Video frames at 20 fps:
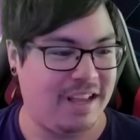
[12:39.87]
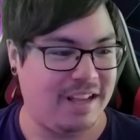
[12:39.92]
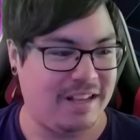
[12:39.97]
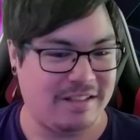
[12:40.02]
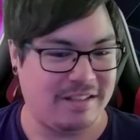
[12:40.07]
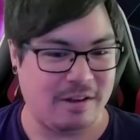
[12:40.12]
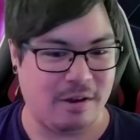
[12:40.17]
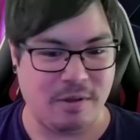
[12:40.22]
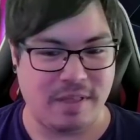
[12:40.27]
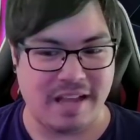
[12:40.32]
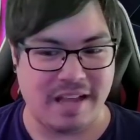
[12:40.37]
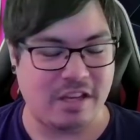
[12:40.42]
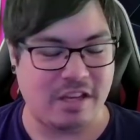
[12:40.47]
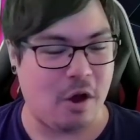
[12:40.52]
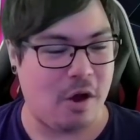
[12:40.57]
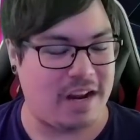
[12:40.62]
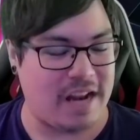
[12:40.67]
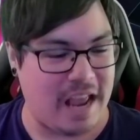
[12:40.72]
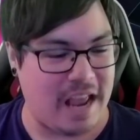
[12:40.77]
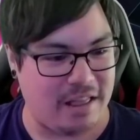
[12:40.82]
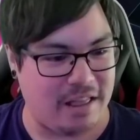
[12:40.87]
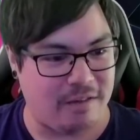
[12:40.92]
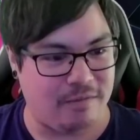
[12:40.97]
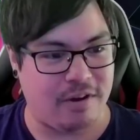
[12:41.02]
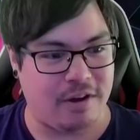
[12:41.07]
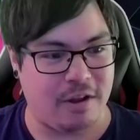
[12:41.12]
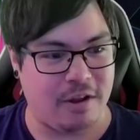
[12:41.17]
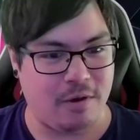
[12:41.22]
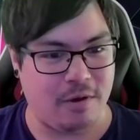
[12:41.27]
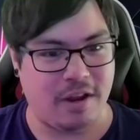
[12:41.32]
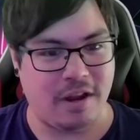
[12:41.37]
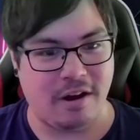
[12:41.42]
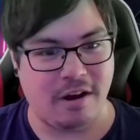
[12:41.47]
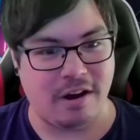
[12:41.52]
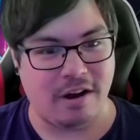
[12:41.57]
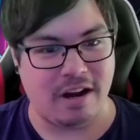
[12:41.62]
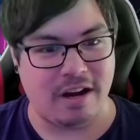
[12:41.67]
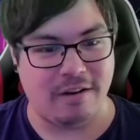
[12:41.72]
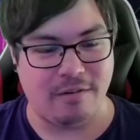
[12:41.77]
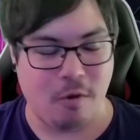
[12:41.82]
So that's how I'm gonna end the video
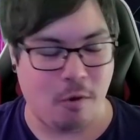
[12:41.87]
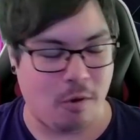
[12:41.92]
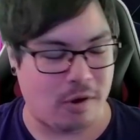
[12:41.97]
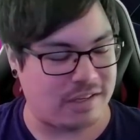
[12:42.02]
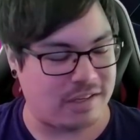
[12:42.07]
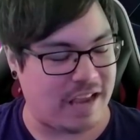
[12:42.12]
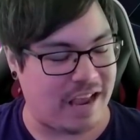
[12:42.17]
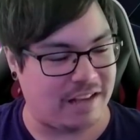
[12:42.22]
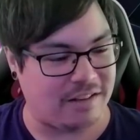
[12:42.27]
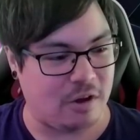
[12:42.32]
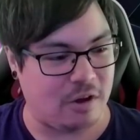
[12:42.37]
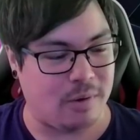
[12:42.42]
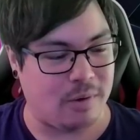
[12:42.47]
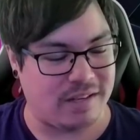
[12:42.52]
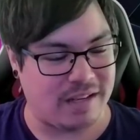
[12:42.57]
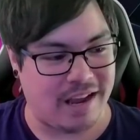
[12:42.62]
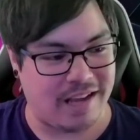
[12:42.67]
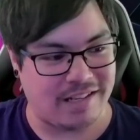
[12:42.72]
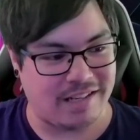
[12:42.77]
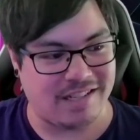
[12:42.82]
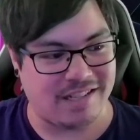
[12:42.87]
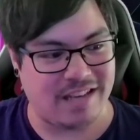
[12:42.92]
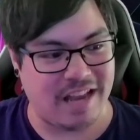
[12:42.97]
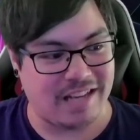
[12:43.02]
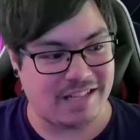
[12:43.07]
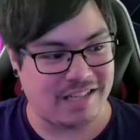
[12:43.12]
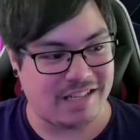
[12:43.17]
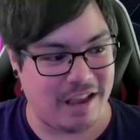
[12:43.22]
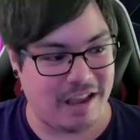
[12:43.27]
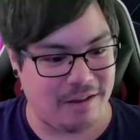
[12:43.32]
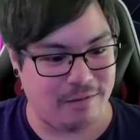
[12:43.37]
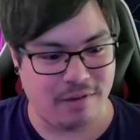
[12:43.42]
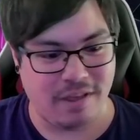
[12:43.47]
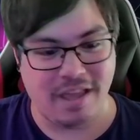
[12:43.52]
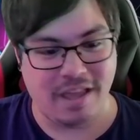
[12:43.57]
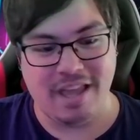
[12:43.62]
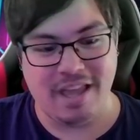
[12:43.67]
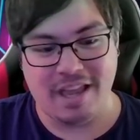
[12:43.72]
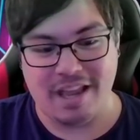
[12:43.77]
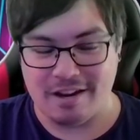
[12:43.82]
here, and of course, as always, guys, stay safe,
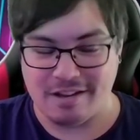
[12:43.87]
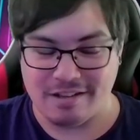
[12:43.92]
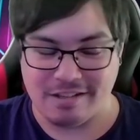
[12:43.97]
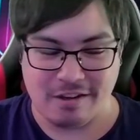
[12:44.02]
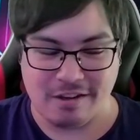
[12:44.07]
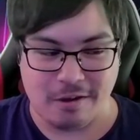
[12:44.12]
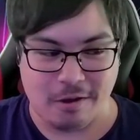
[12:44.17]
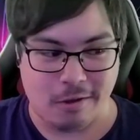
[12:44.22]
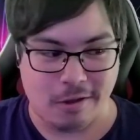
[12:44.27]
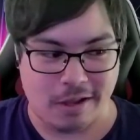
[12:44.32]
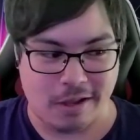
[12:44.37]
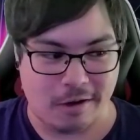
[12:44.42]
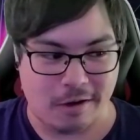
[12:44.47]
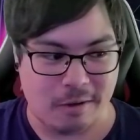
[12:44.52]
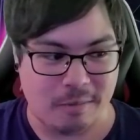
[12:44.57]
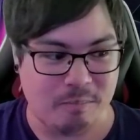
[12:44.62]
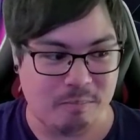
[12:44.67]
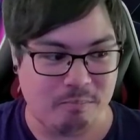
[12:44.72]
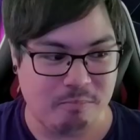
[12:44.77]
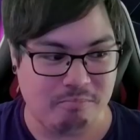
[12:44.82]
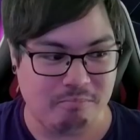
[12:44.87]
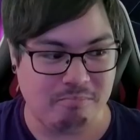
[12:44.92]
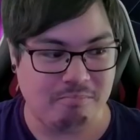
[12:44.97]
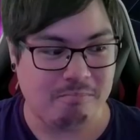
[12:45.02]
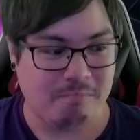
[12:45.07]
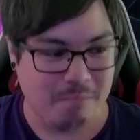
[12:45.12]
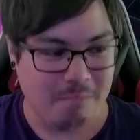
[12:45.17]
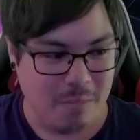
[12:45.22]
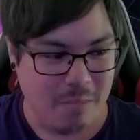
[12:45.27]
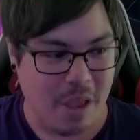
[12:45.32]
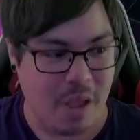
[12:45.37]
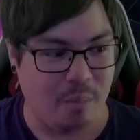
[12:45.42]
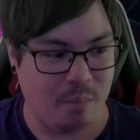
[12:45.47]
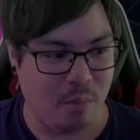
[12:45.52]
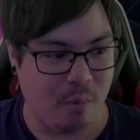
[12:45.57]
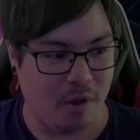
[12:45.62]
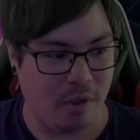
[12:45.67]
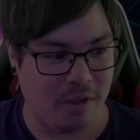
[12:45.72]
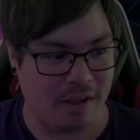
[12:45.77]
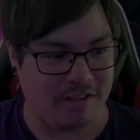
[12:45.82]
and I'll see y'all later.
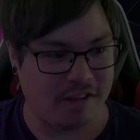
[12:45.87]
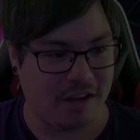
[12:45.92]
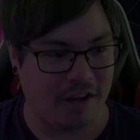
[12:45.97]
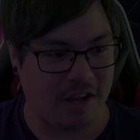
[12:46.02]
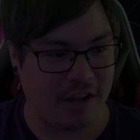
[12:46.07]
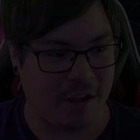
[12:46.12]
Boylan signing